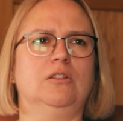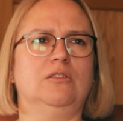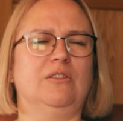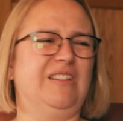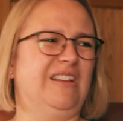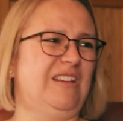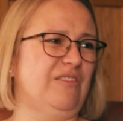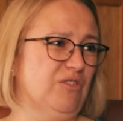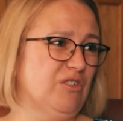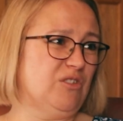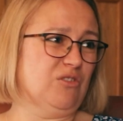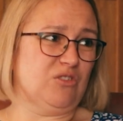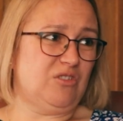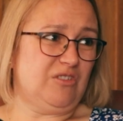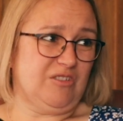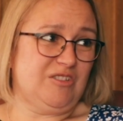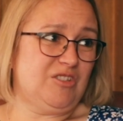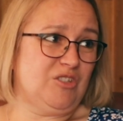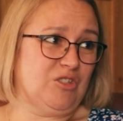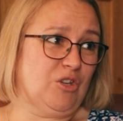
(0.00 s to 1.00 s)
I think if you
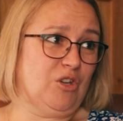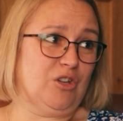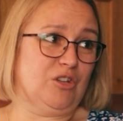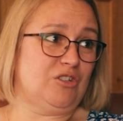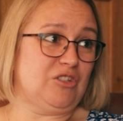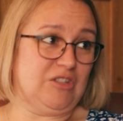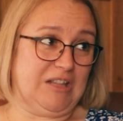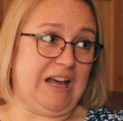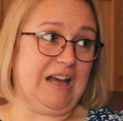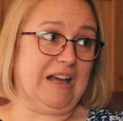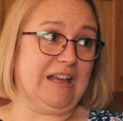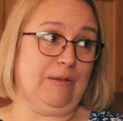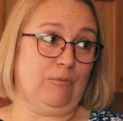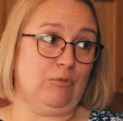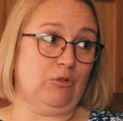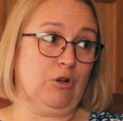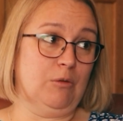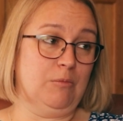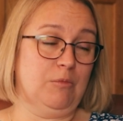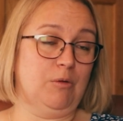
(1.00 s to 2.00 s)
just search that, it
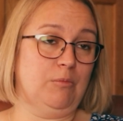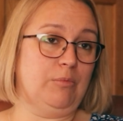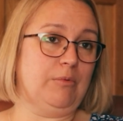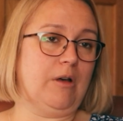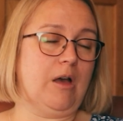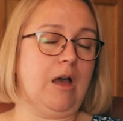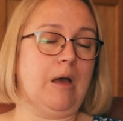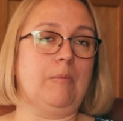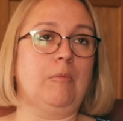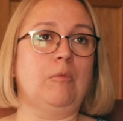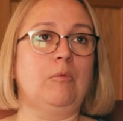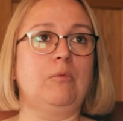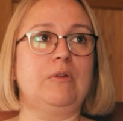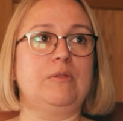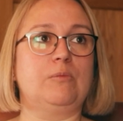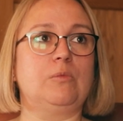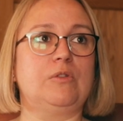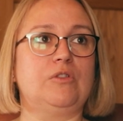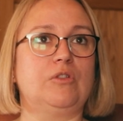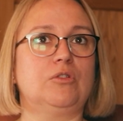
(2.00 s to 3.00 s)
will come up
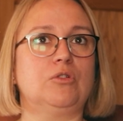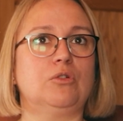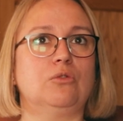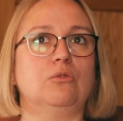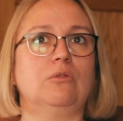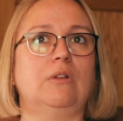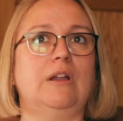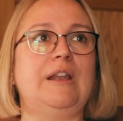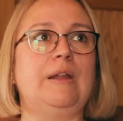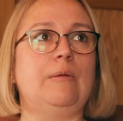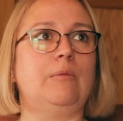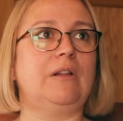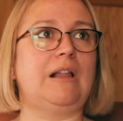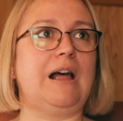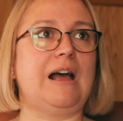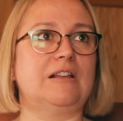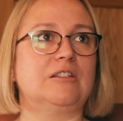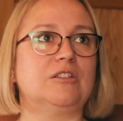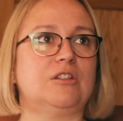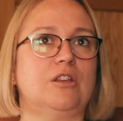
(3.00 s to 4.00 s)
with the tool, and it will
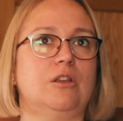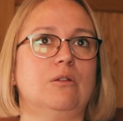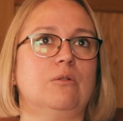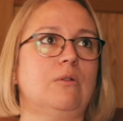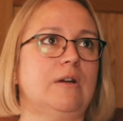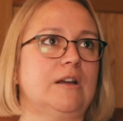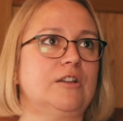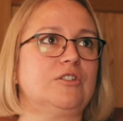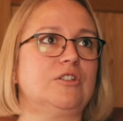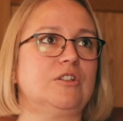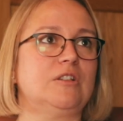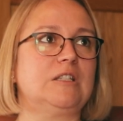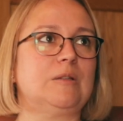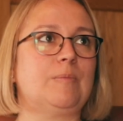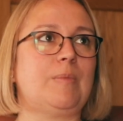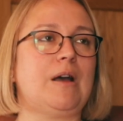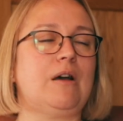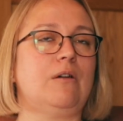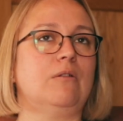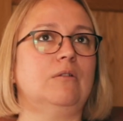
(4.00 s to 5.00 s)
ask you questions
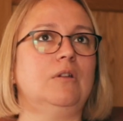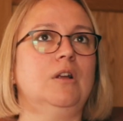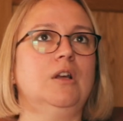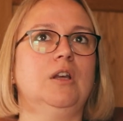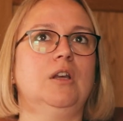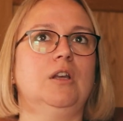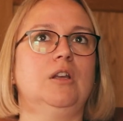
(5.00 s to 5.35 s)
about,